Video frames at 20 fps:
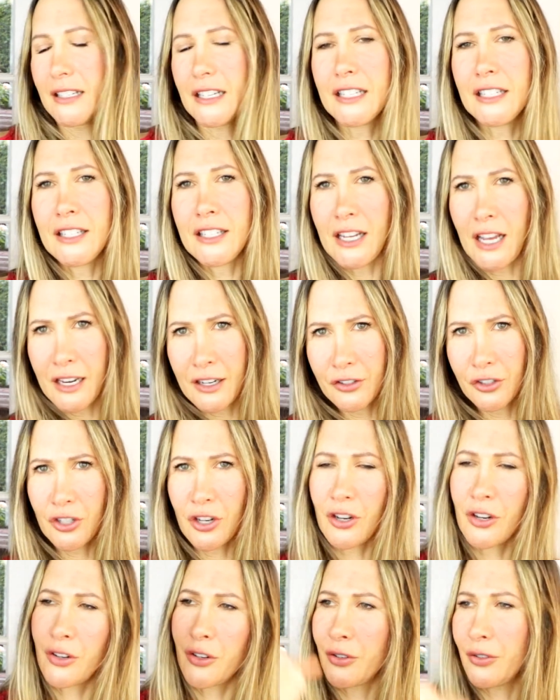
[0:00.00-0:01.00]
Indiana
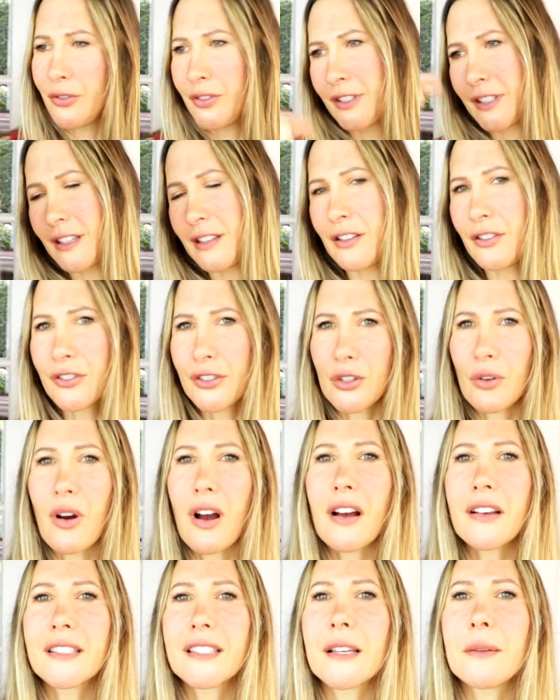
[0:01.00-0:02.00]
Jones and they're so
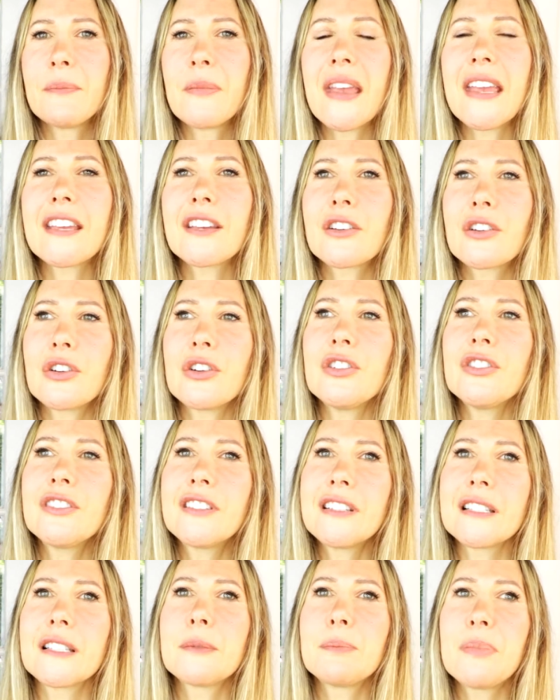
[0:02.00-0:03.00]
awesome. It
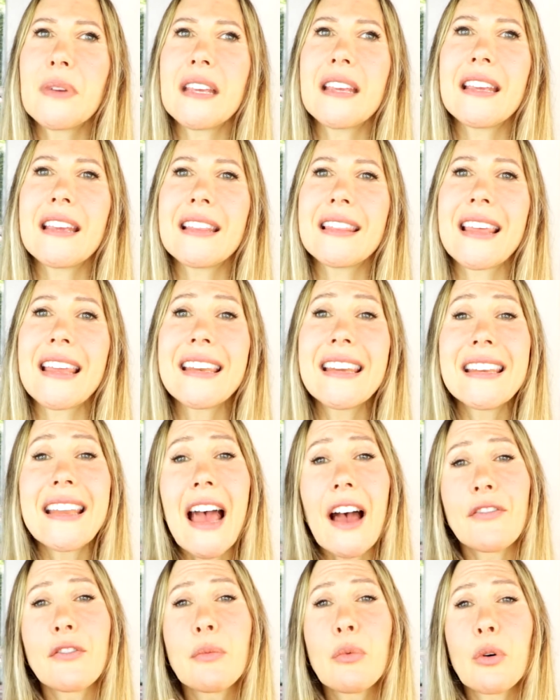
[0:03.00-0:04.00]
could just be they need
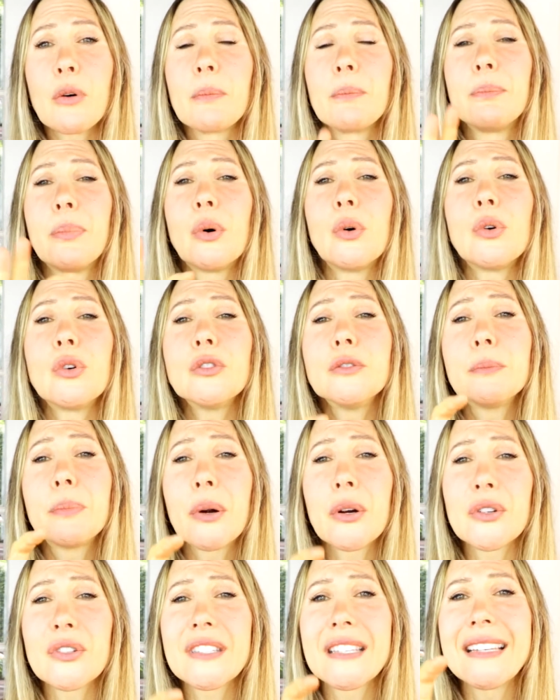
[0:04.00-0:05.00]
to have a more bold
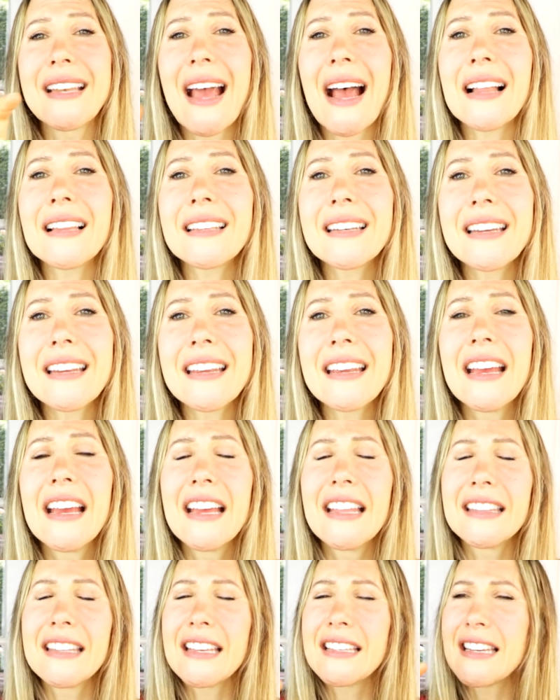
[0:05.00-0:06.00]
personality.
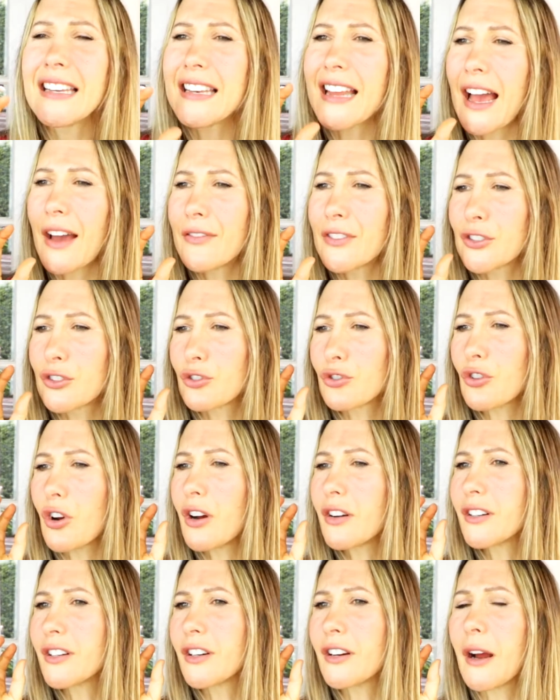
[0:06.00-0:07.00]
They need to have a
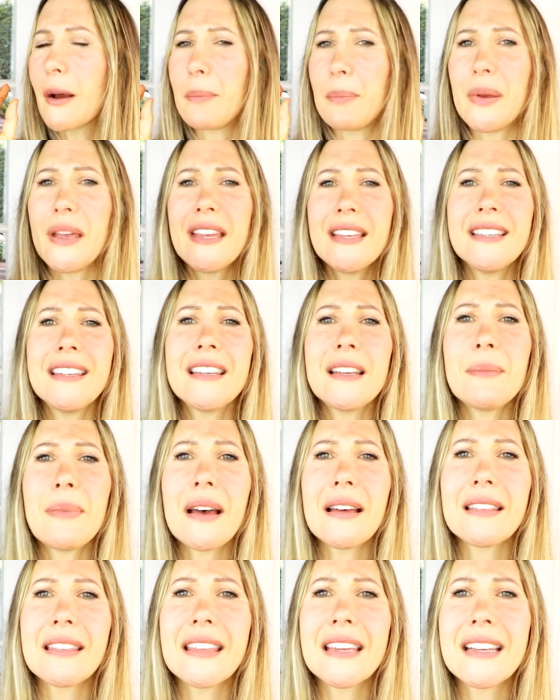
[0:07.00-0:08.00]
stronger opinion
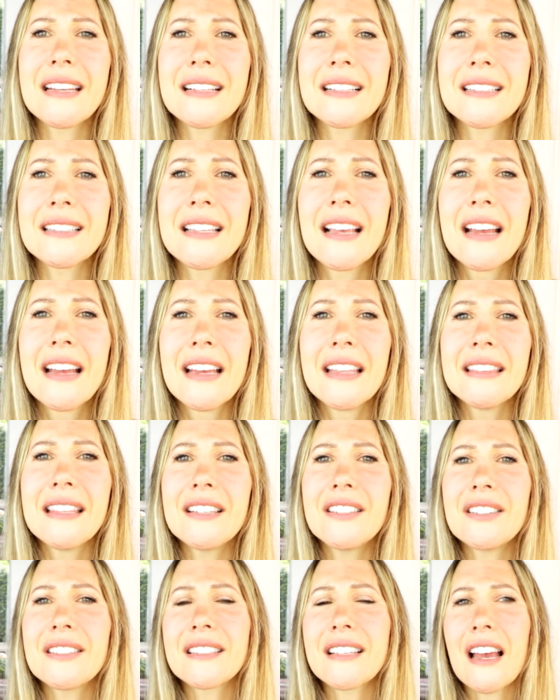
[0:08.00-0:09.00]
about things.
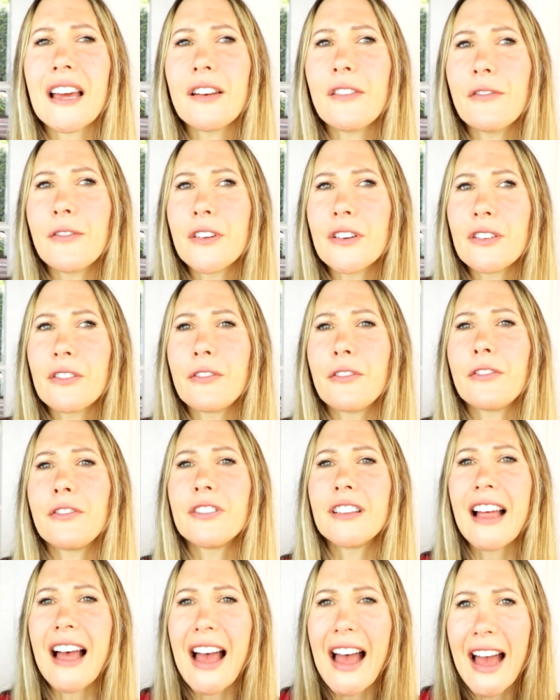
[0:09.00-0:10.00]
They just kind of feel
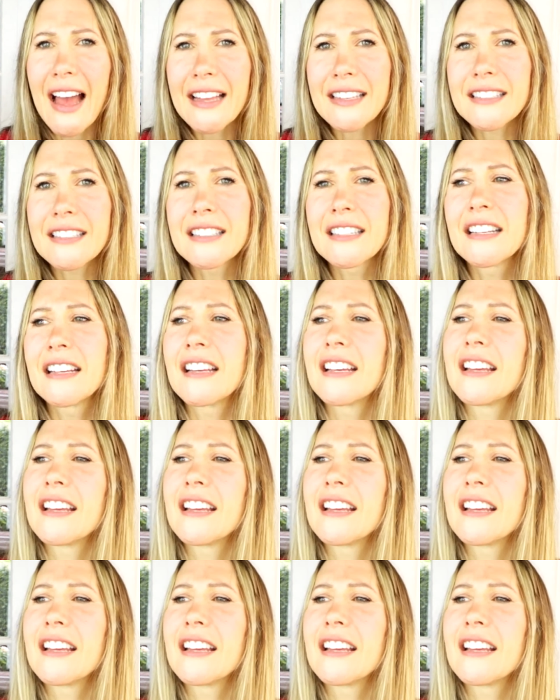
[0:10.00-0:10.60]
flat,